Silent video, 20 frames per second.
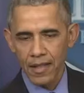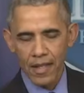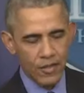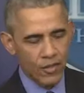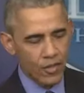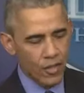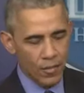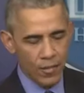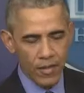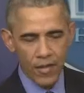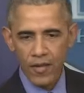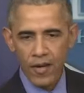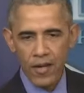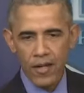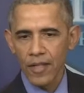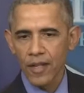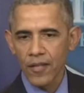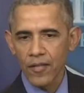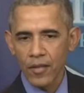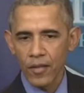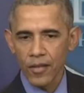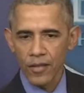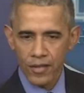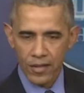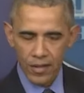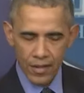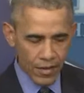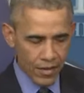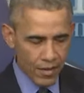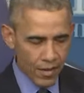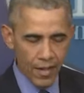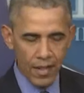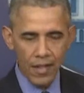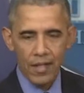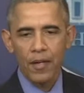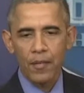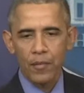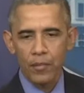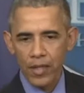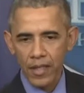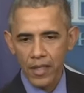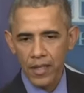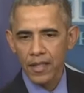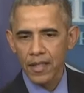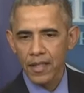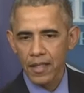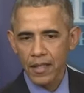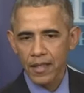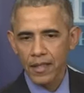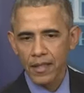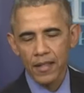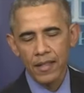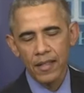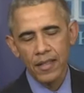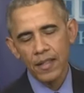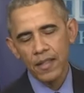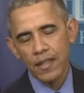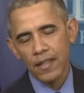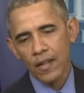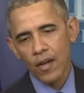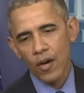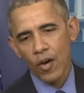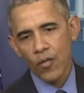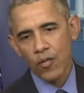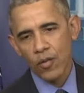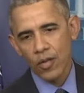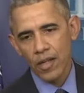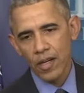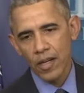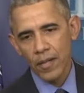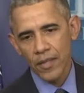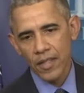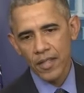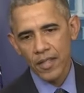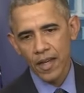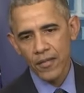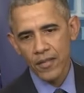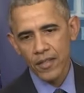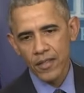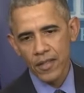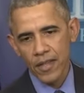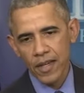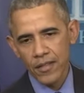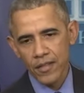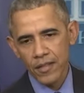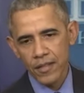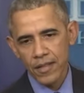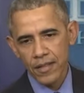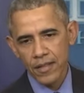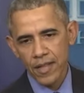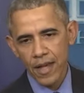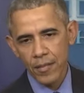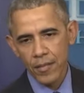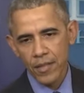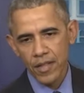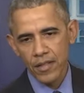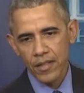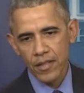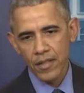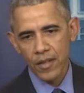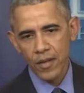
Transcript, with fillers: It's going to be very difficult to completely overcome the devastation that's happened in